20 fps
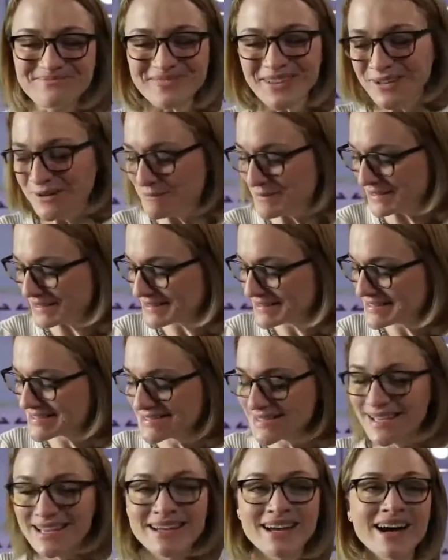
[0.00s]
Oh my
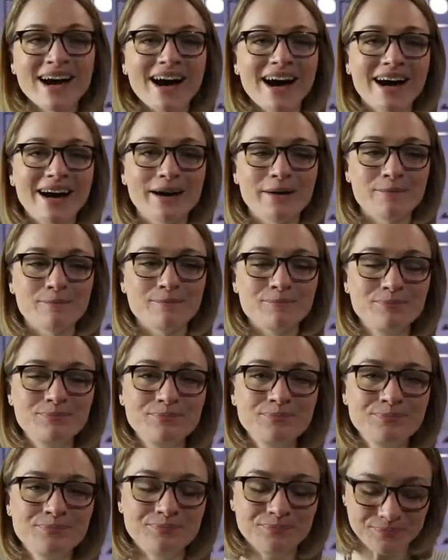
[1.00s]
goodness.
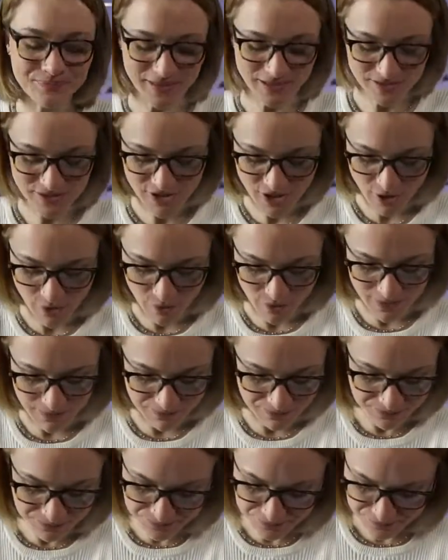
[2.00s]
So
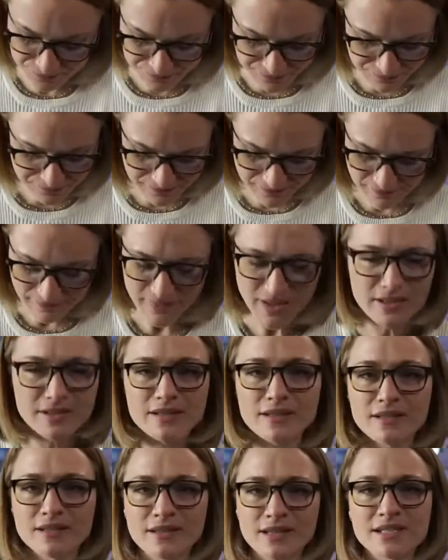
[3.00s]

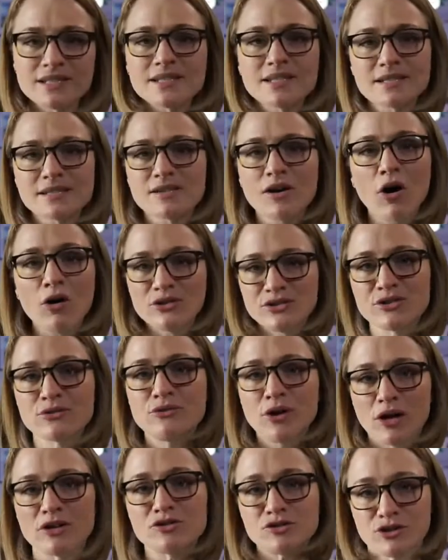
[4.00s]
this is also
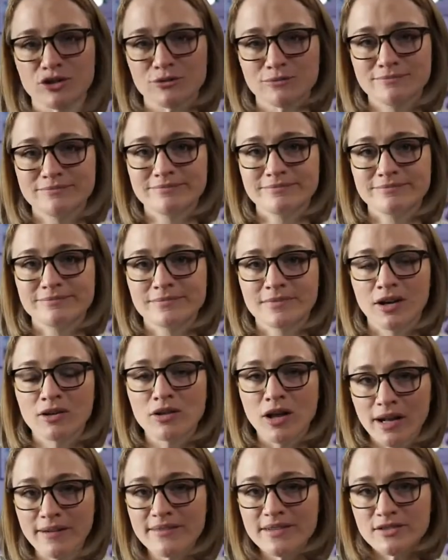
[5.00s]
not true. A
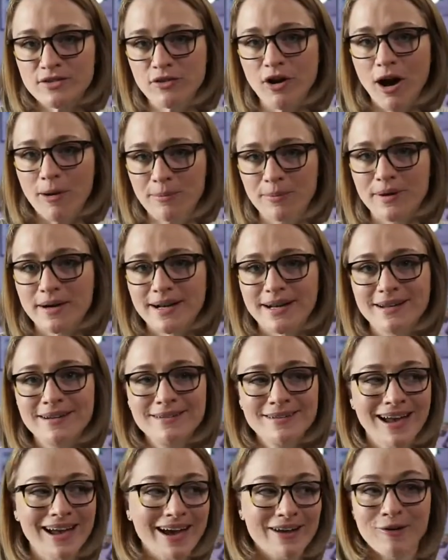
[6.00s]
lot of us are
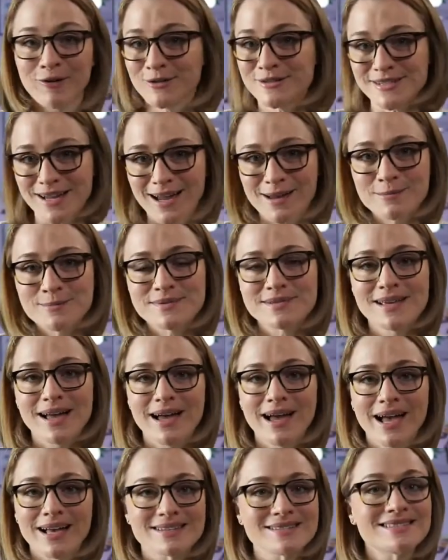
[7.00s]
operating at all times
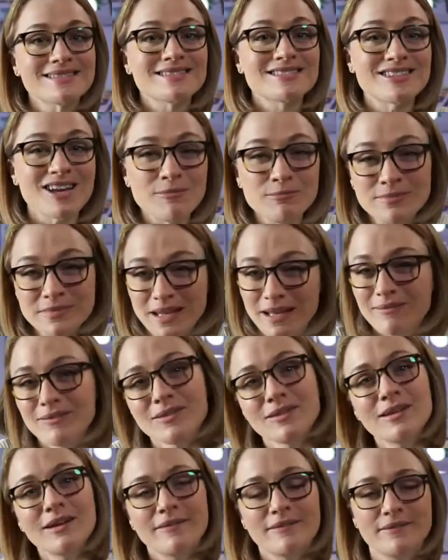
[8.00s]
at some
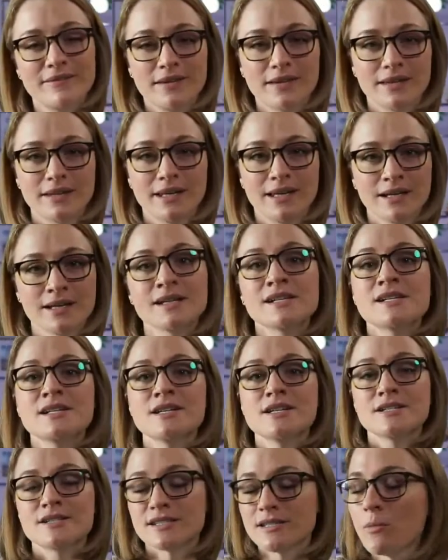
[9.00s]
level of feeling
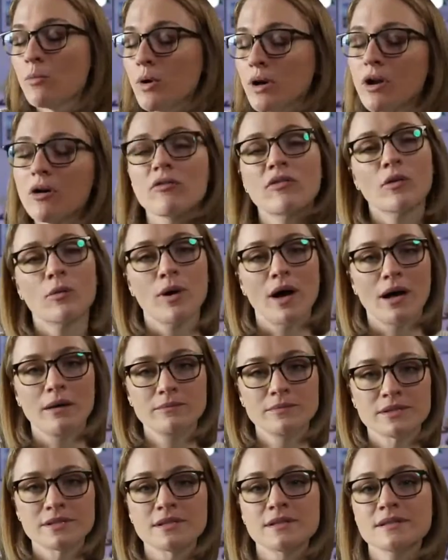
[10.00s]
somewhat
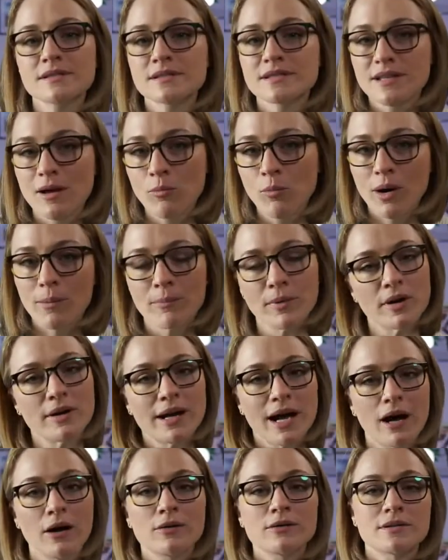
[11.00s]
overwhelmed, somewhat burned
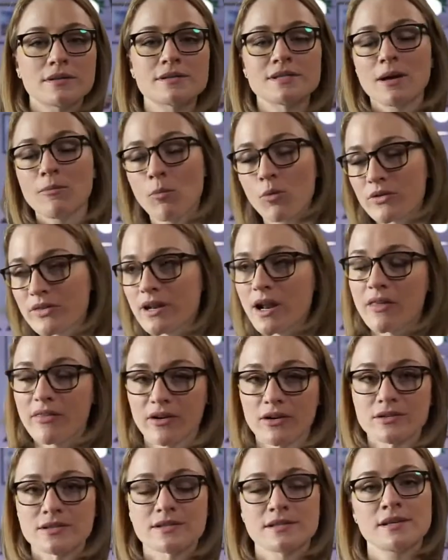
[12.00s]
out, some more than
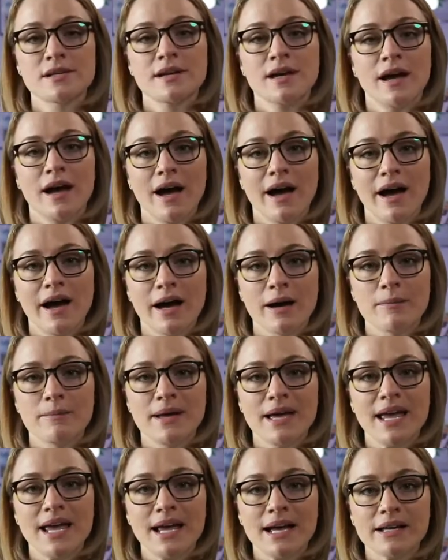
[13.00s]
others.
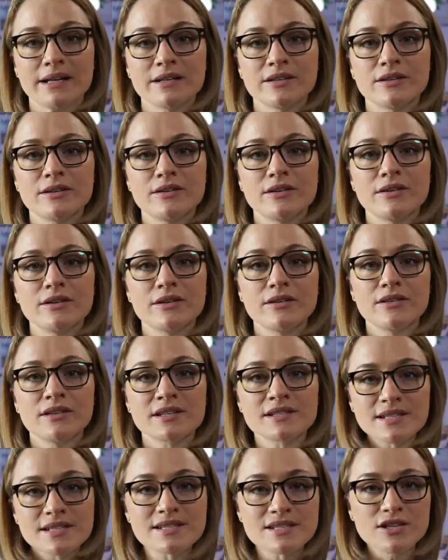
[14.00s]
And
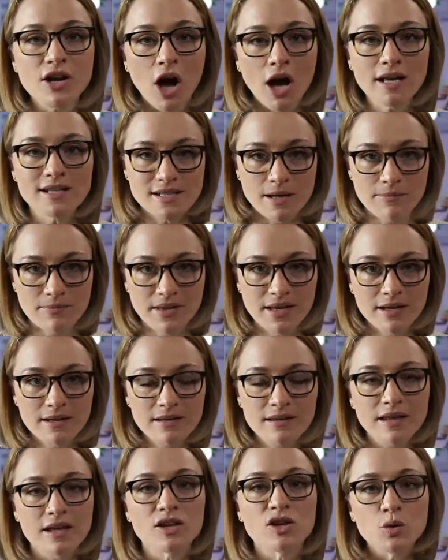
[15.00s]
this is not
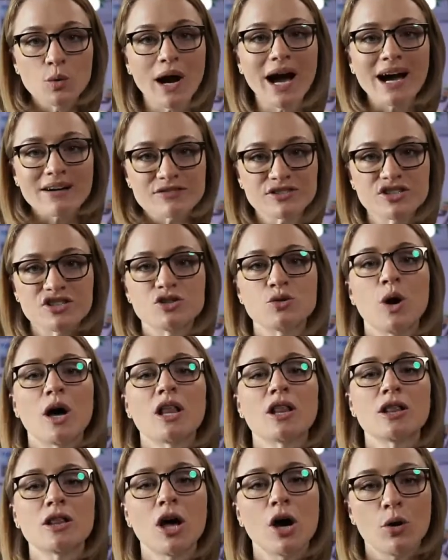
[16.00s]
something that you have to do
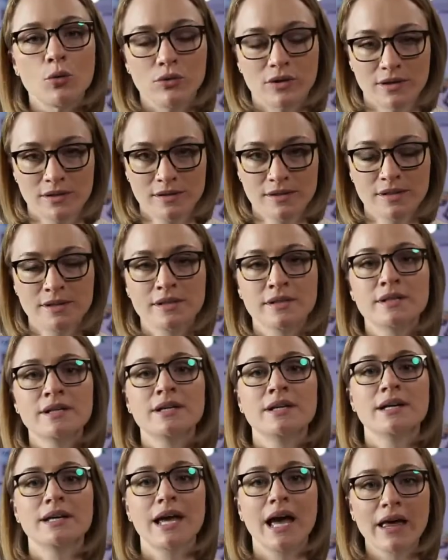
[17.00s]
alone.
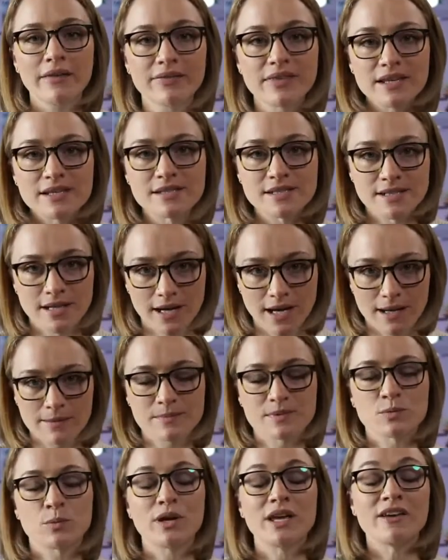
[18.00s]
at these
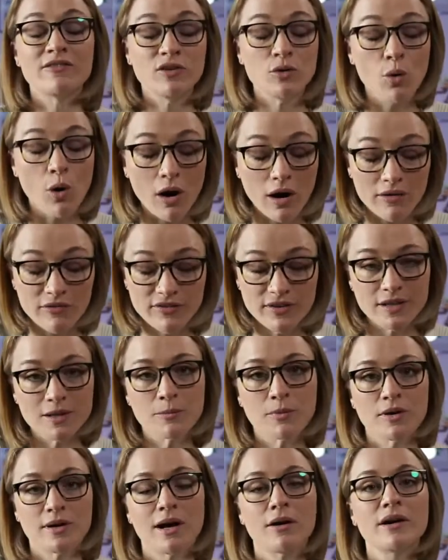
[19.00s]
times, if you are feeling
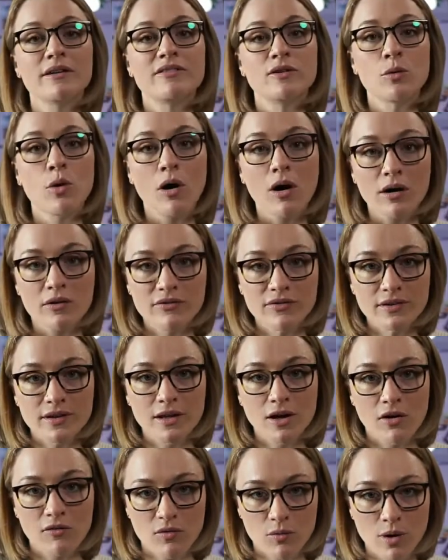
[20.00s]
burned out, if you are
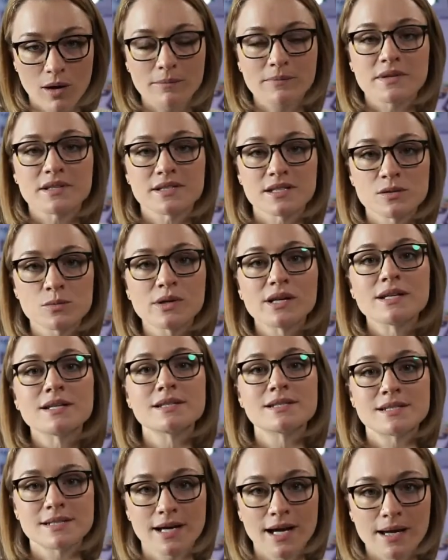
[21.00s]
feeling overwhelmed, this is when it
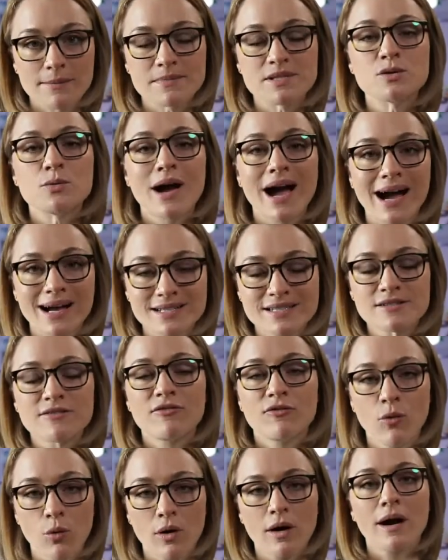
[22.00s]
is time to ask
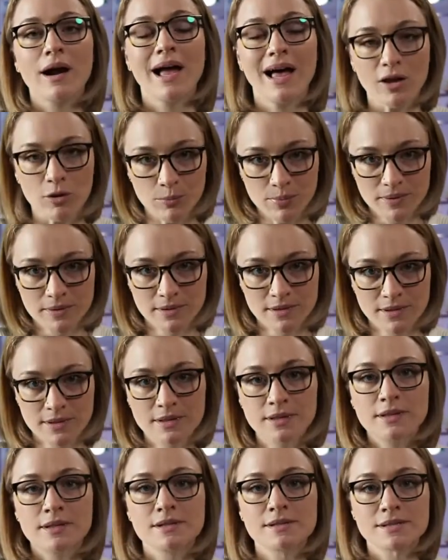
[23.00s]
for help.
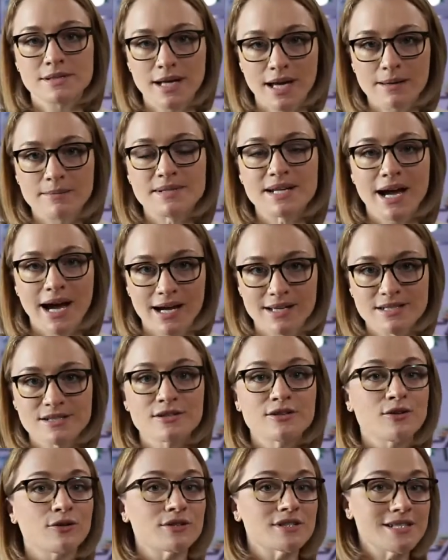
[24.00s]
Time to ask
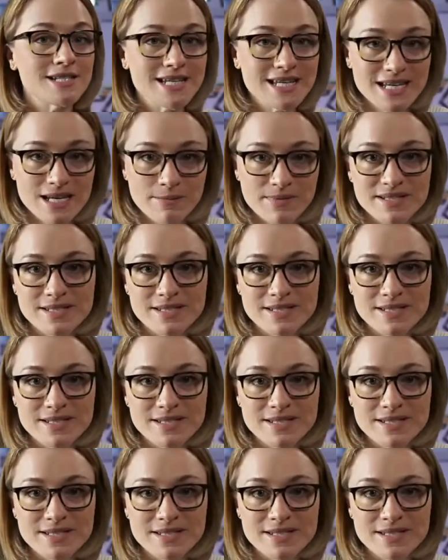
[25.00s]
your team.